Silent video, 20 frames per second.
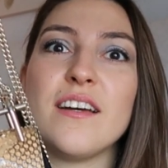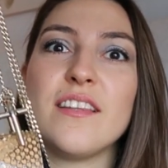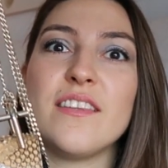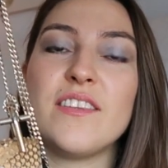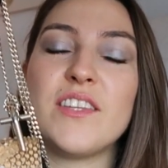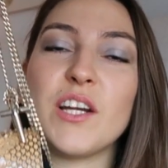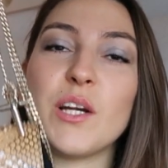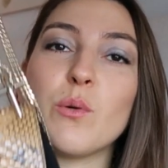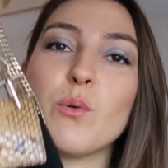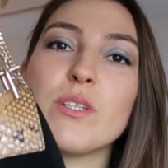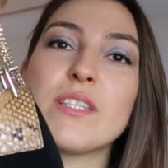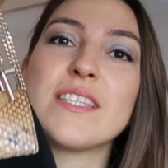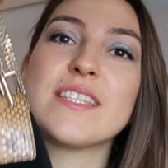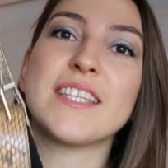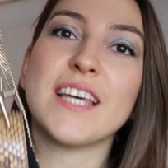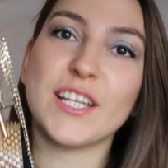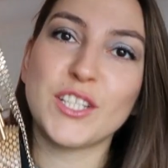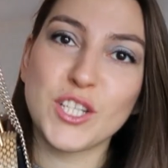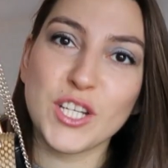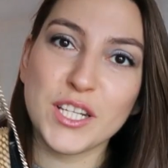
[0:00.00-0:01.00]
There was
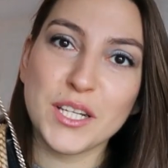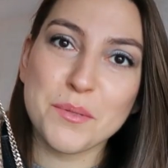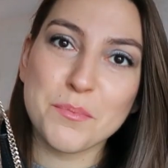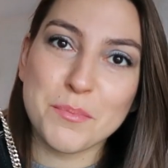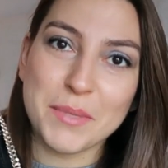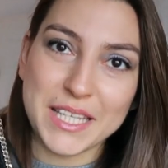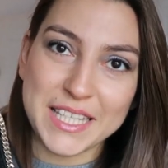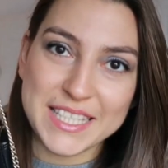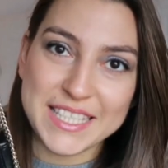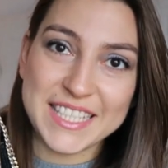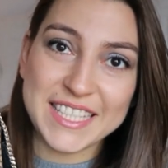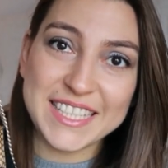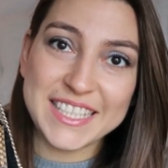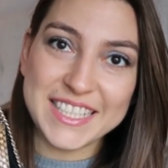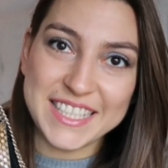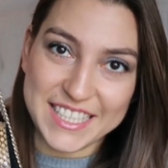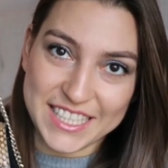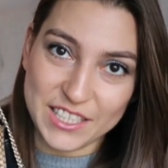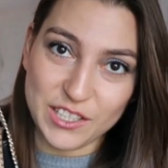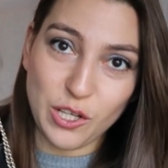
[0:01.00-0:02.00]
such an amazing
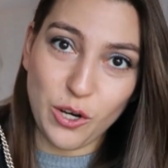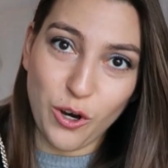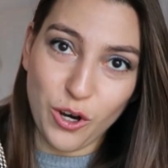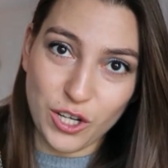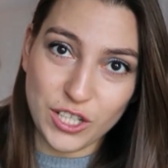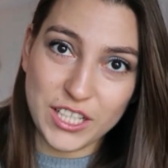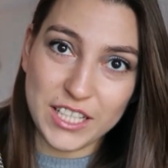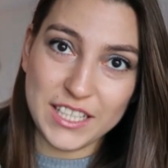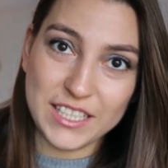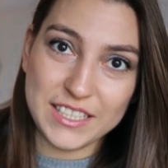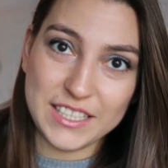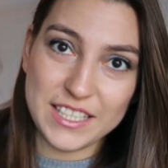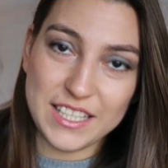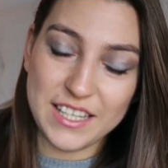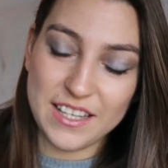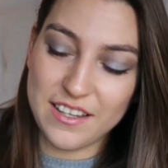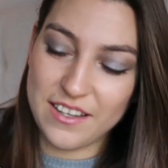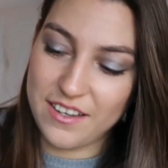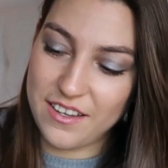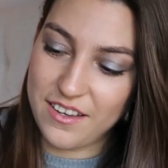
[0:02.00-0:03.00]
deal on it.
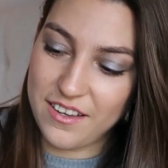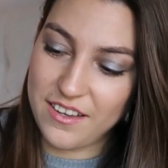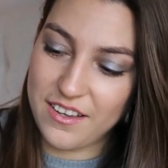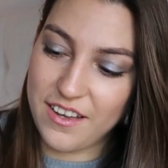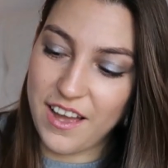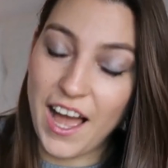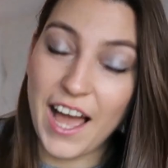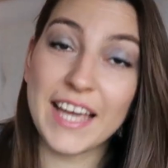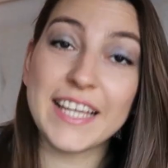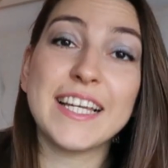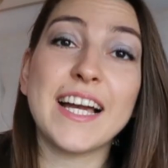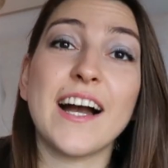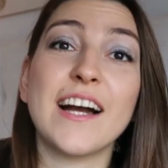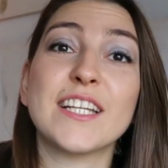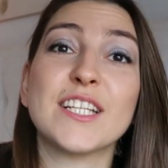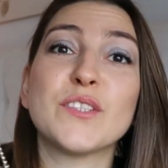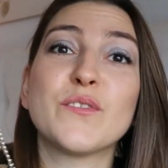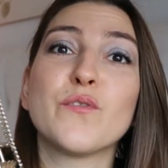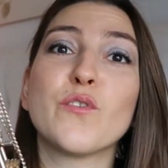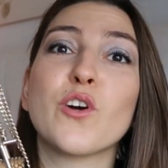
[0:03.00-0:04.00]
I got
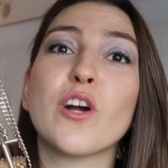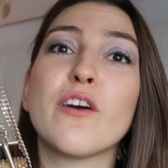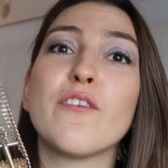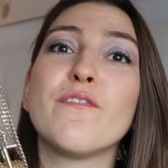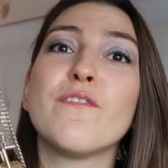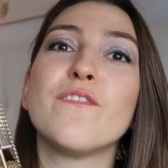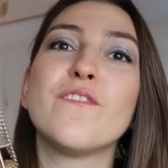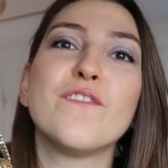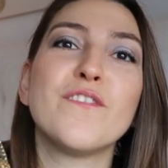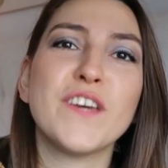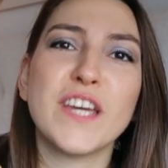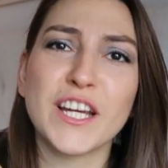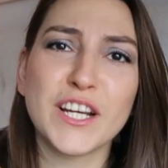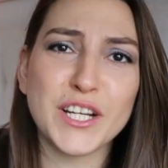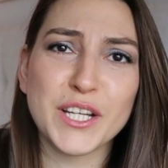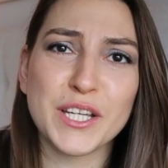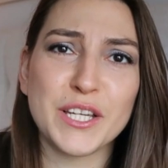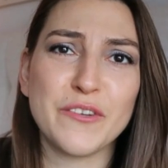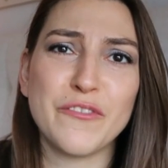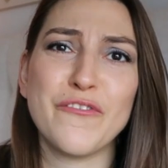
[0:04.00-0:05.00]
it for a
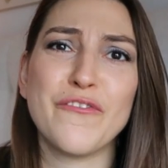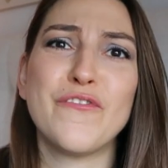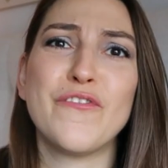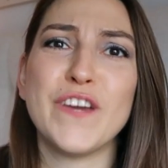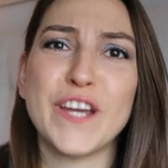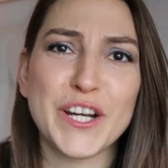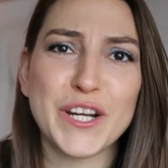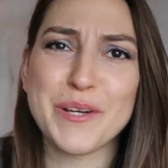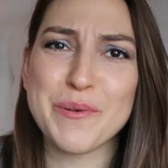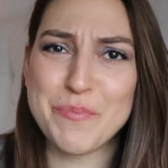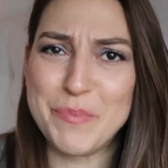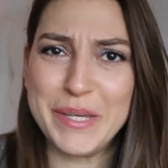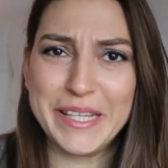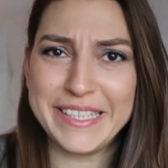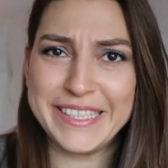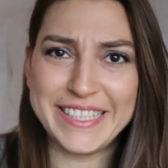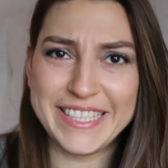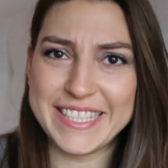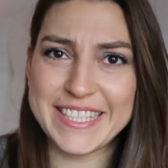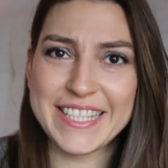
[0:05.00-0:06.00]
very, very
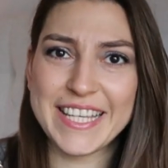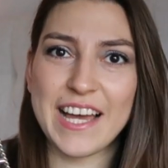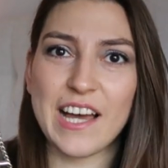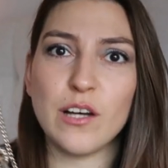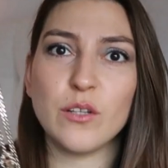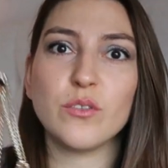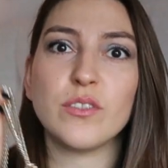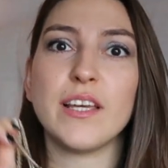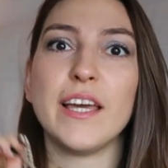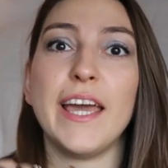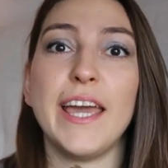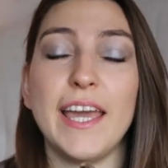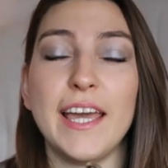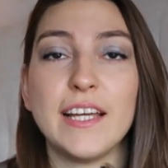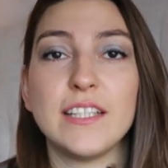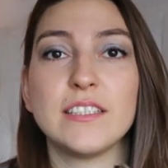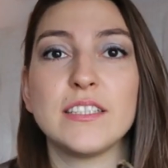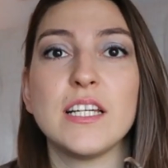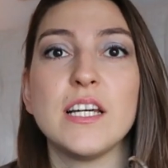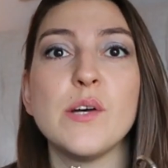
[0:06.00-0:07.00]
big discount,
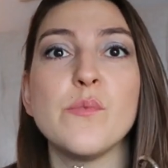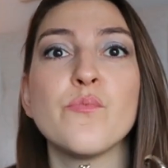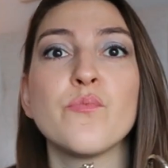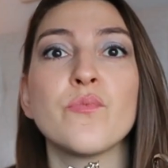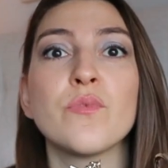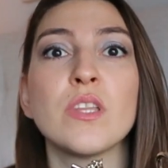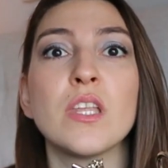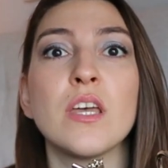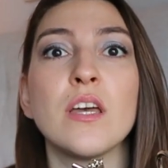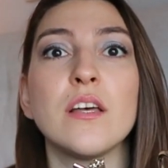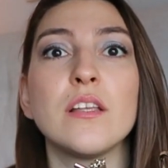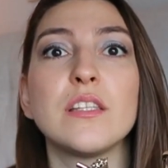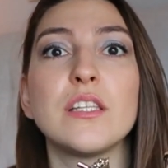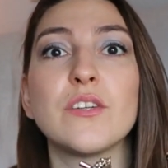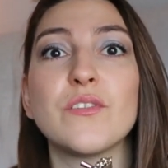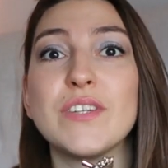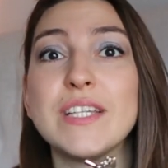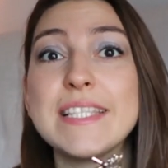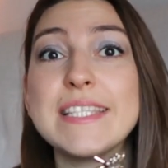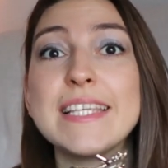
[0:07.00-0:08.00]
and the
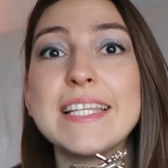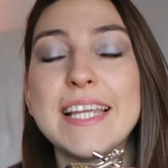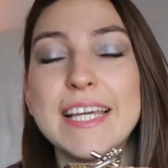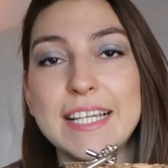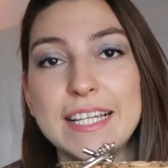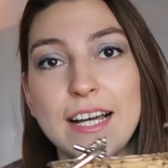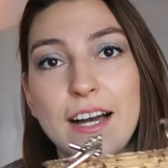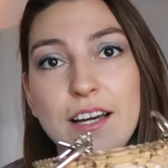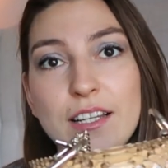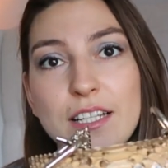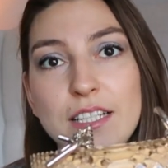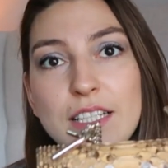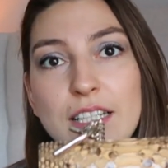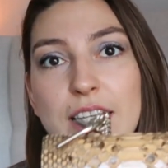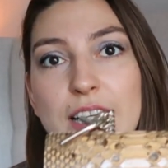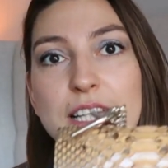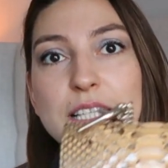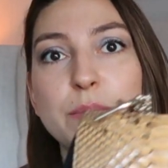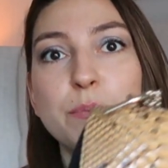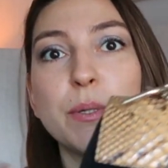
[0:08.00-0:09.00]
reason I got it
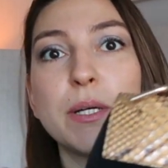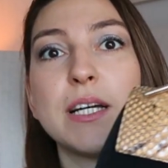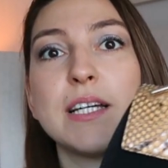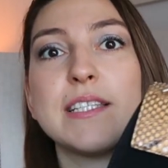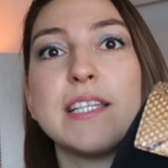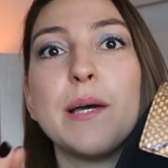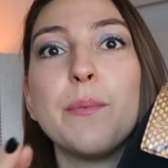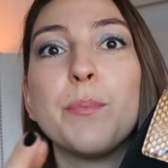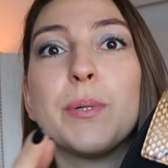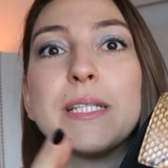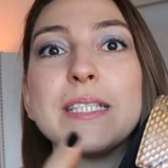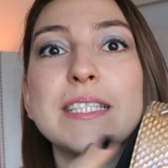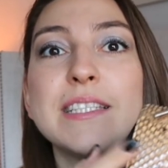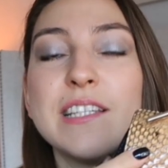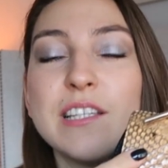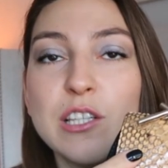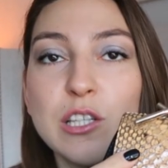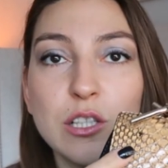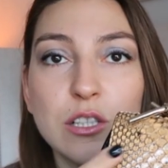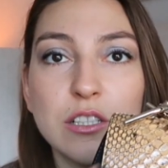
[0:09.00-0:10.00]
is because I
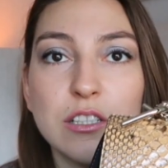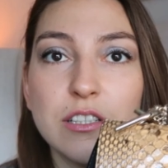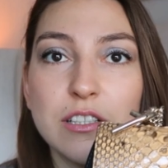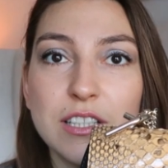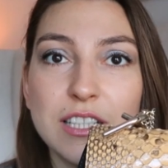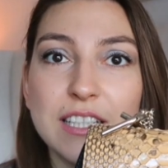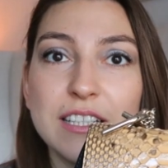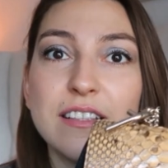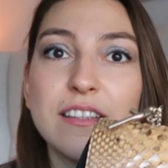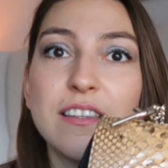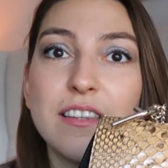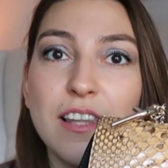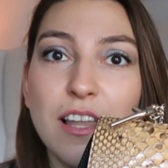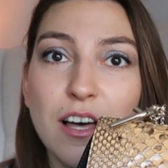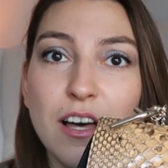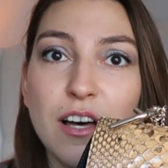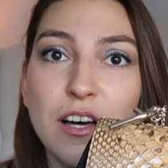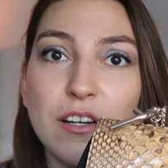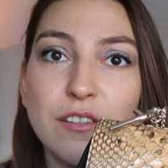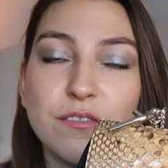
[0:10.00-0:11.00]
particularly
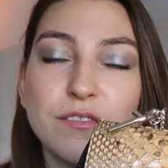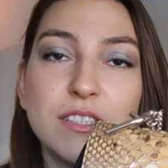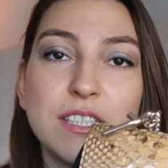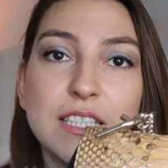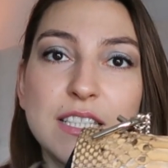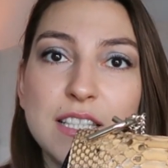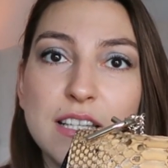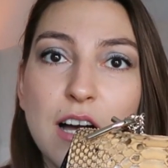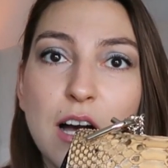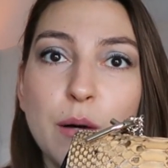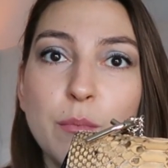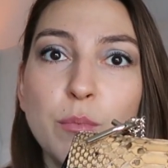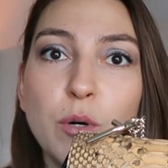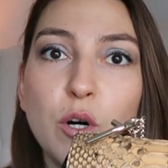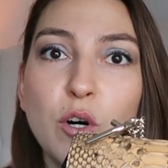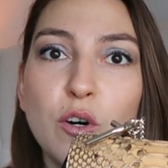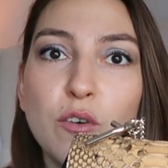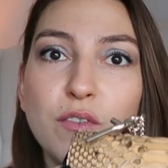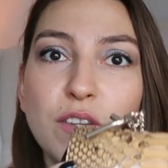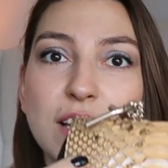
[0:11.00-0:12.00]
love this combo
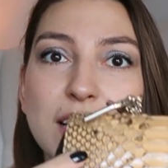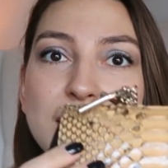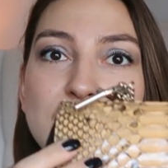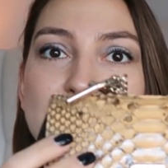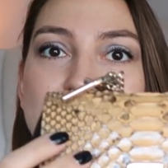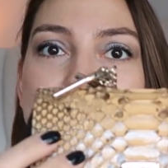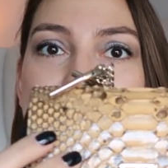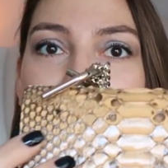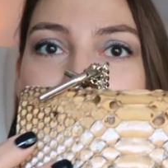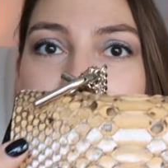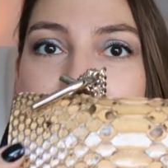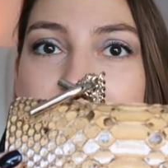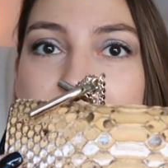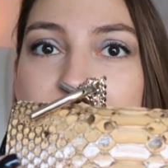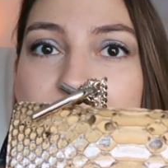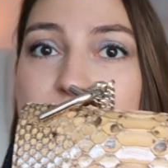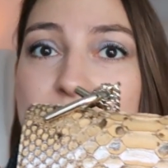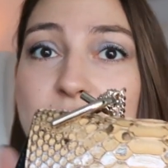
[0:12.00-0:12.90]
of like snakeskin.